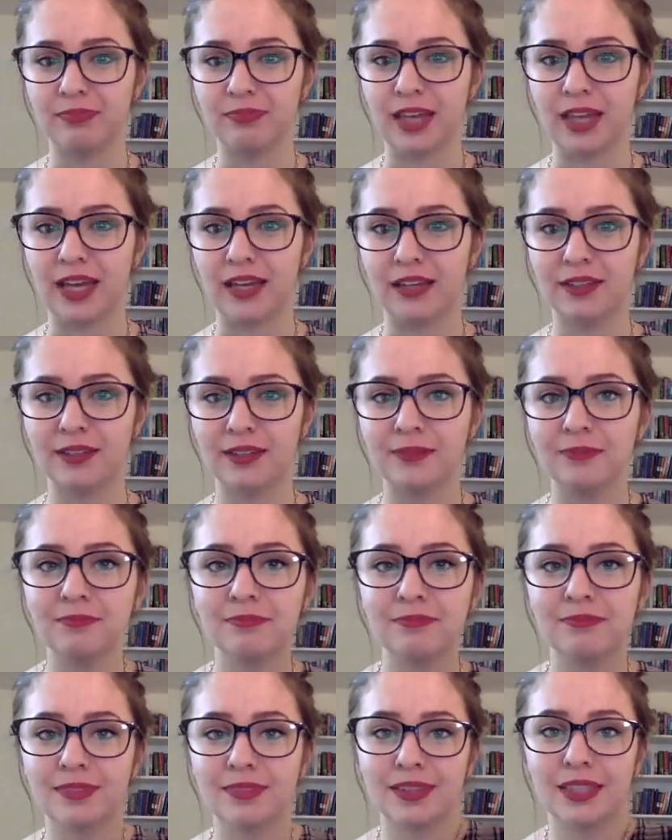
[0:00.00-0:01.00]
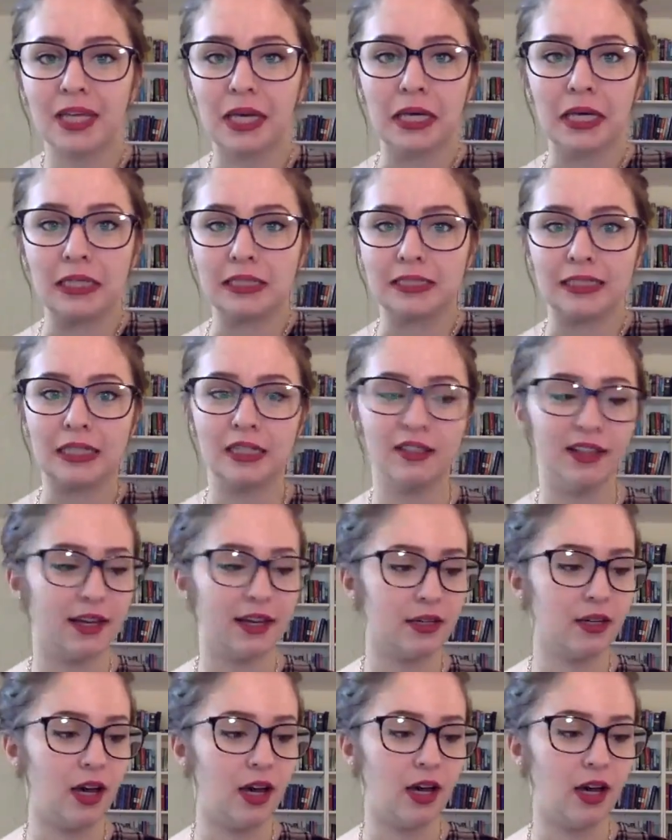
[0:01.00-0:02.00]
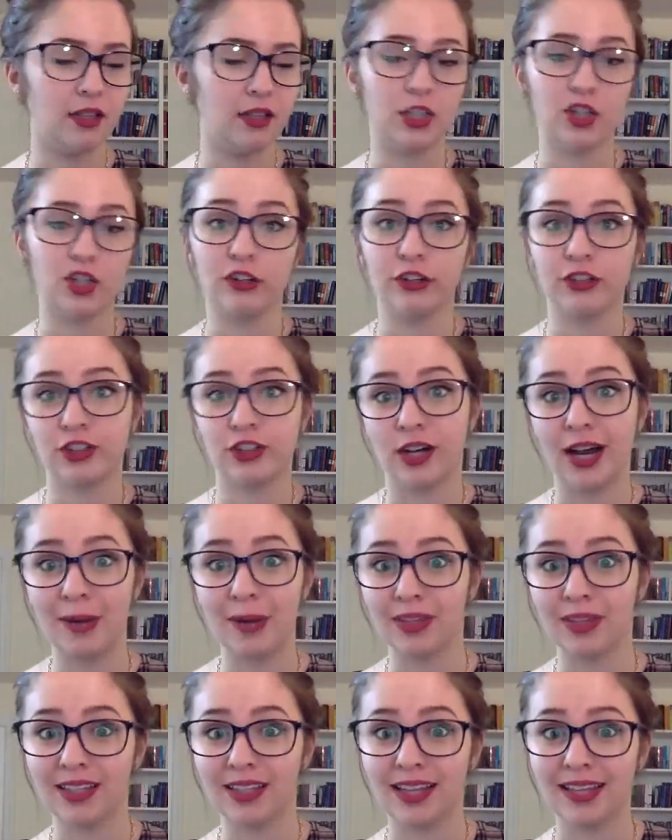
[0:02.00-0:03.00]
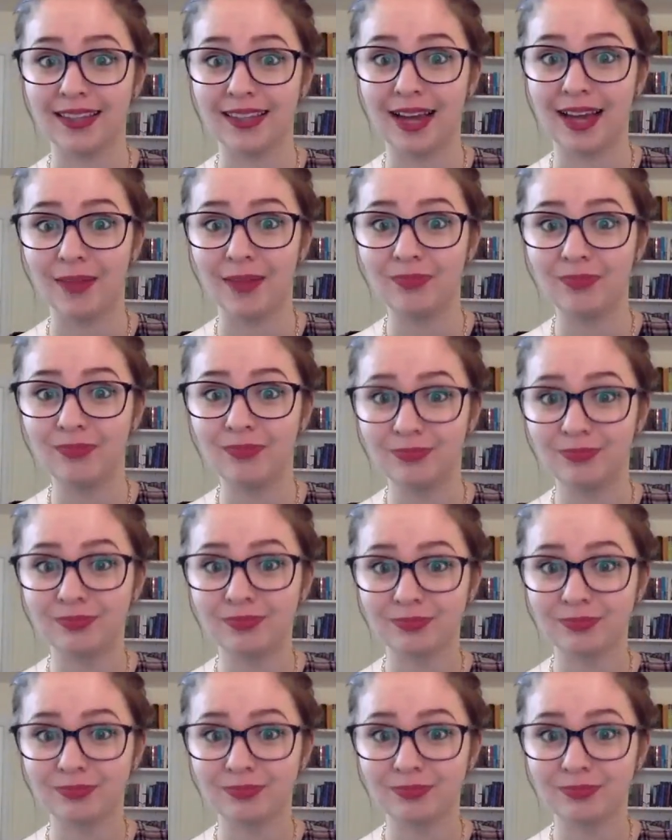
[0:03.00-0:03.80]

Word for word: like, things in, like, literature. I really like that. Exactly.